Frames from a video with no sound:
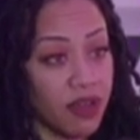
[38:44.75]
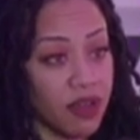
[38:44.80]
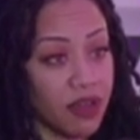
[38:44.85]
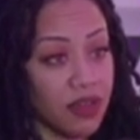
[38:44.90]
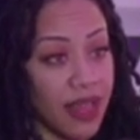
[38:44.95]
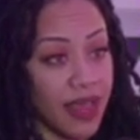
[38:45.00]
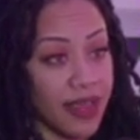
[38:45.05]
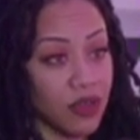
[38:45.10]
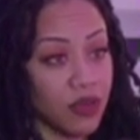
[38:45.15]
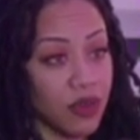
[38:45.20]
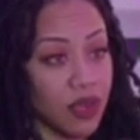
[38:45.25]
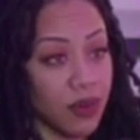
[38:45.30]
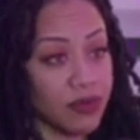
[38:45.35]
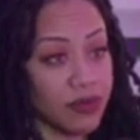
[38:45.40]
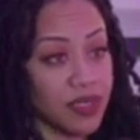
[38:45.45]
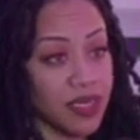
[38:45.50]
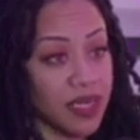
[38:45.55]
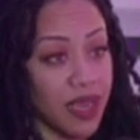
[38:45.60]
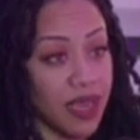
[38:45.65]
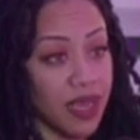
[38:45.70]
Like, you get what I'm
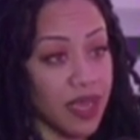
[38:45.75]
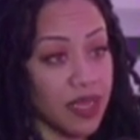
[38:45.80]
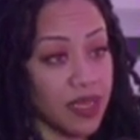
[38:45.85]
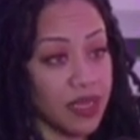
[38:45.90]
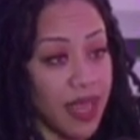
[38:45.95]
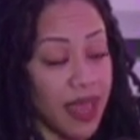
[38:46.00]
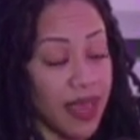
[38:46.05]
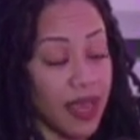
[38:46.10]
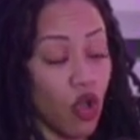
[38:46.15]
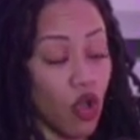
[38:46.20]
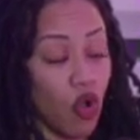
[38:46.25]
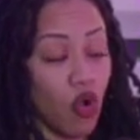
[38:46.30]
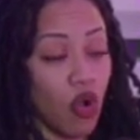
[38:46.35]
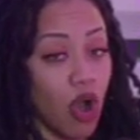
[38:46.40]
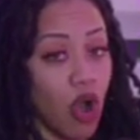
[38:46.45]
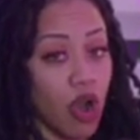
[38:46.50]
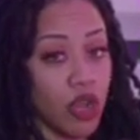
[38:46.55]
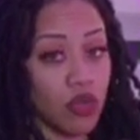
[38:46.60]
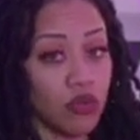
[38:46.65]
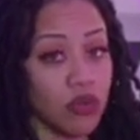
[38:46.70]
saying? Like, or
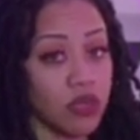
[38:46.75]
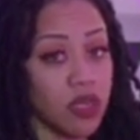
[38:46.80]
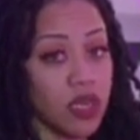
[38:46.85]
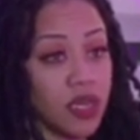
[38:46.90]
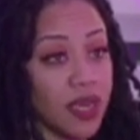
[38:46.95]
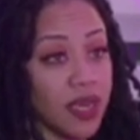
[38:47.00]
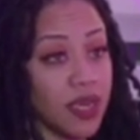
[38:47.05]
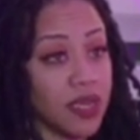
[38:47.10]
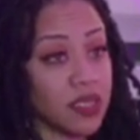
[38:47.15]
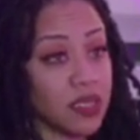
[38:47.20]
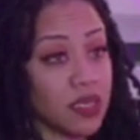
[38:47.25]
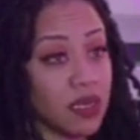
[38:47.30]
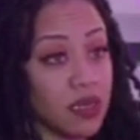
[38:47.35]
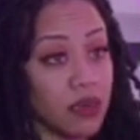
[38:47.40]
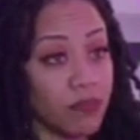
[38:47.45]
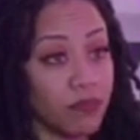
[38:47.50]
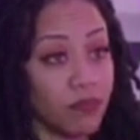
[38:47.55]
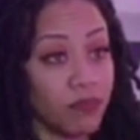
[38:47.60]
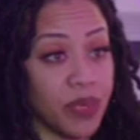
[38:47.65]
are you looking to